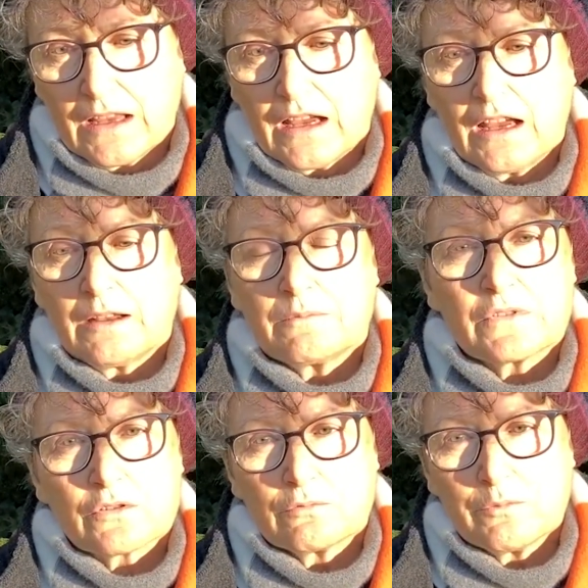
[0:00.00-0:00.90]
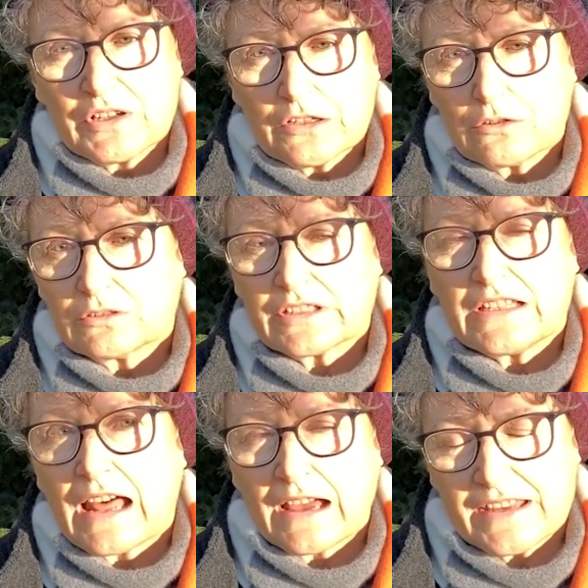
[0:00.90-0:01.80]
was a woman called
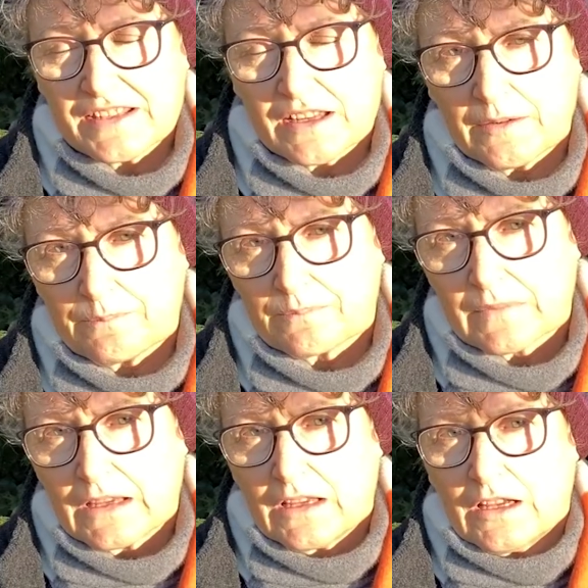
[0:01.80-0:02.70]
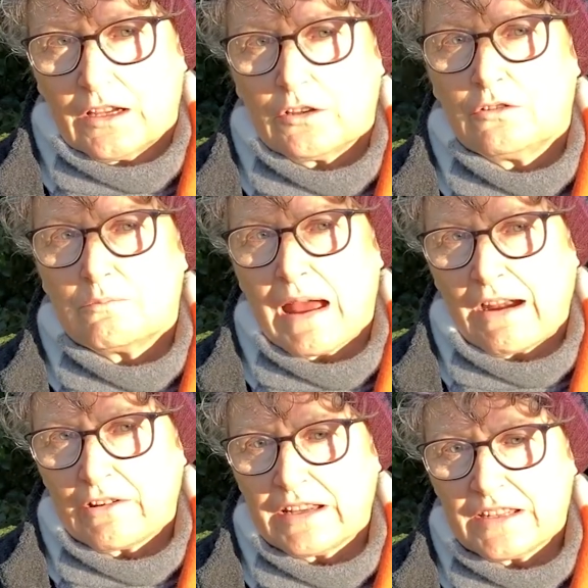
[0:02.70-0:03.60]
Eliza, who
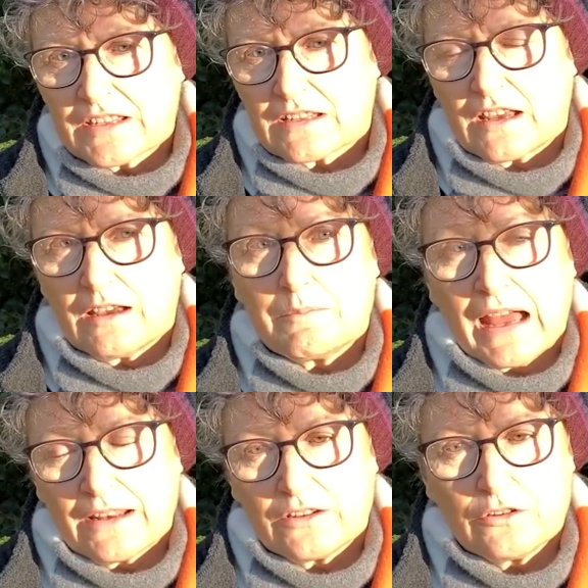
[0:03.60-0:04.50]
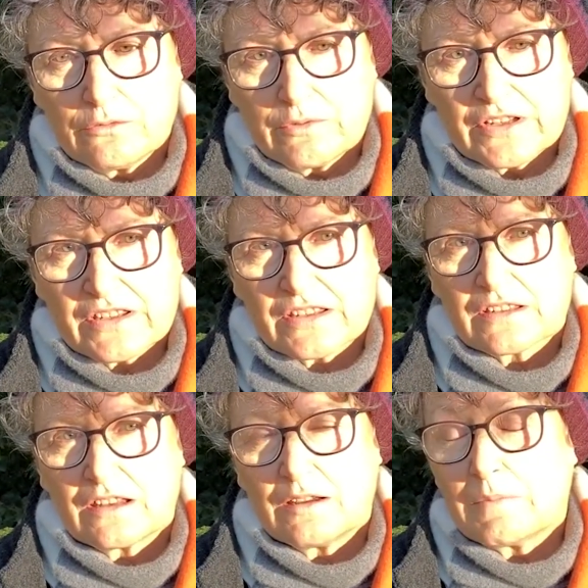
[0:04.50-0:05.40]
married a man who was
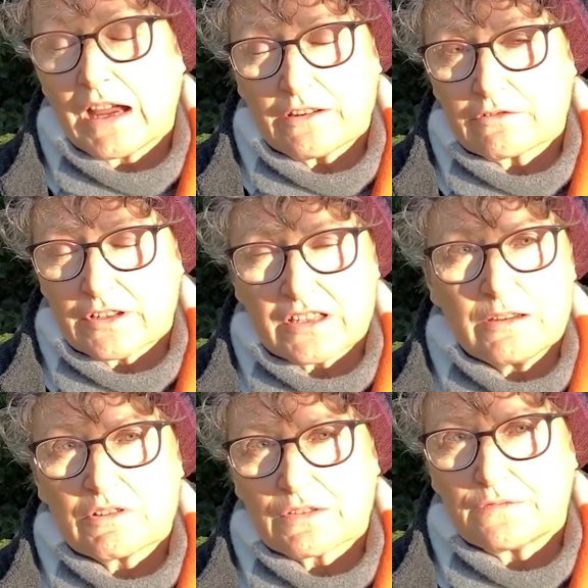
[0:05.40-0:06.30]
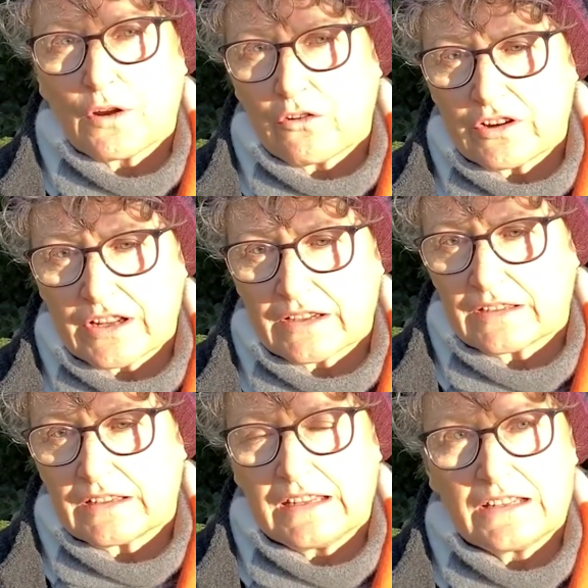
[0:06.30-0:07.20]
a migrant. He was a foreigner
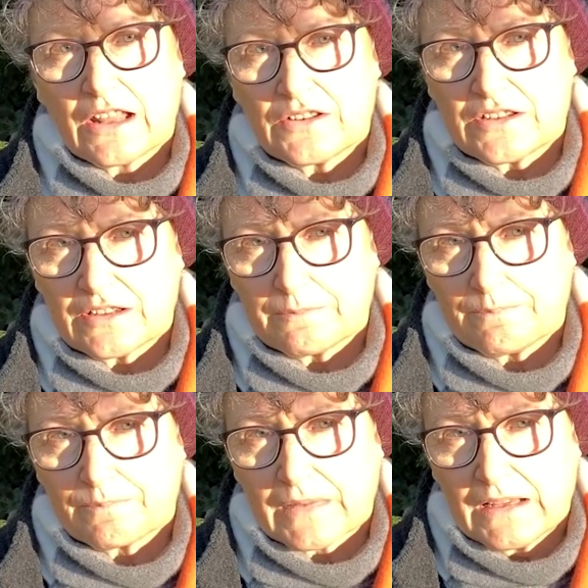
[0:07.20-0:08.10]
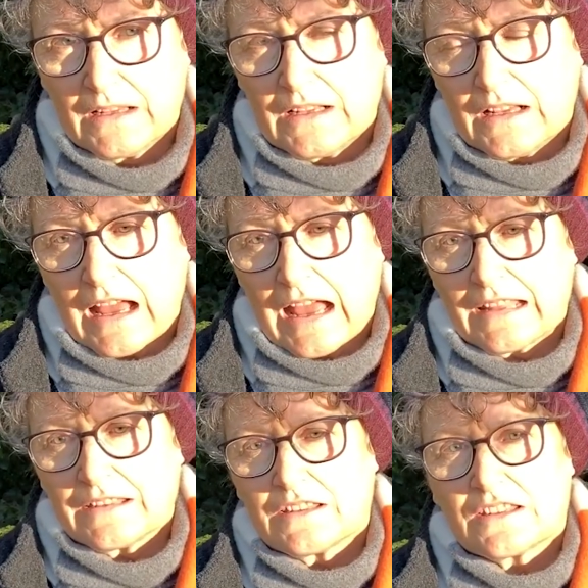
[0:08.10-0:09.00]
in London,
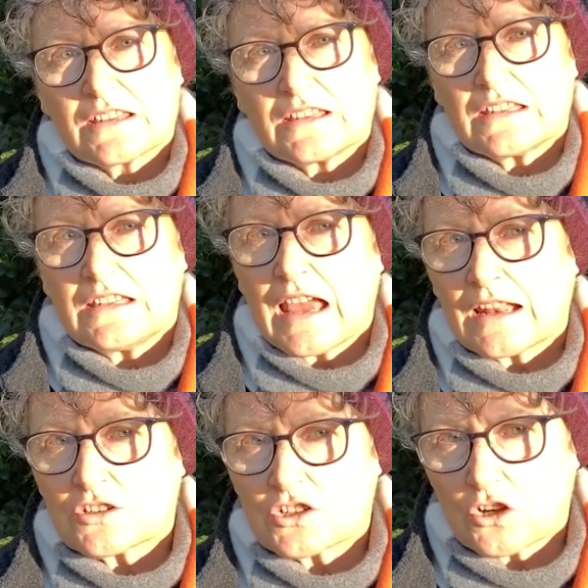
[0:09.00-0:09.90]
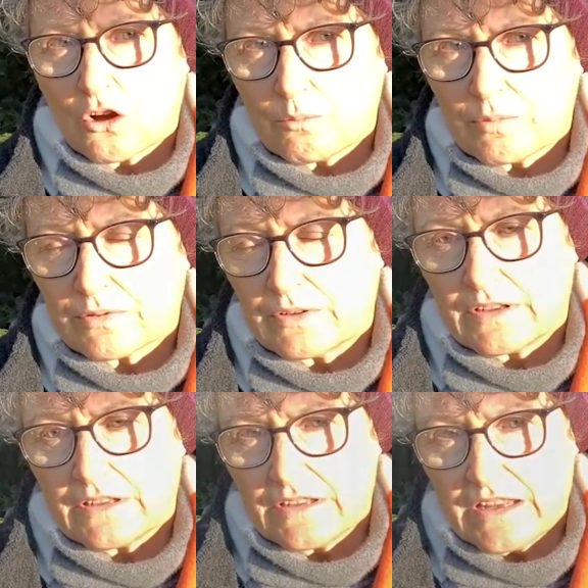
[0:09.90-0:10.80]
and he had a shop
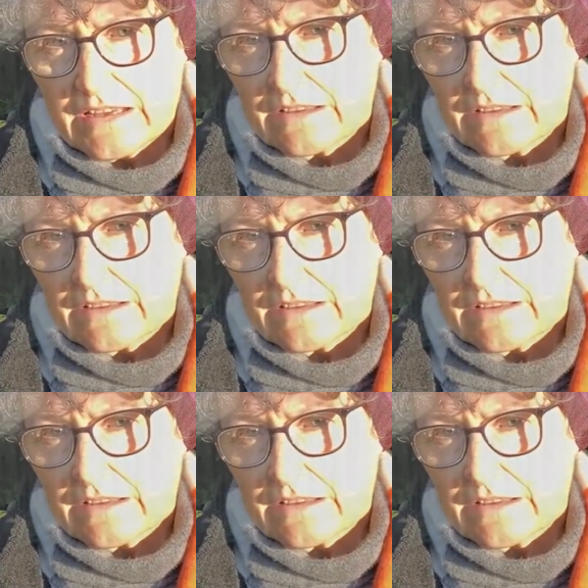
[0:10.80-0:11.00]
near the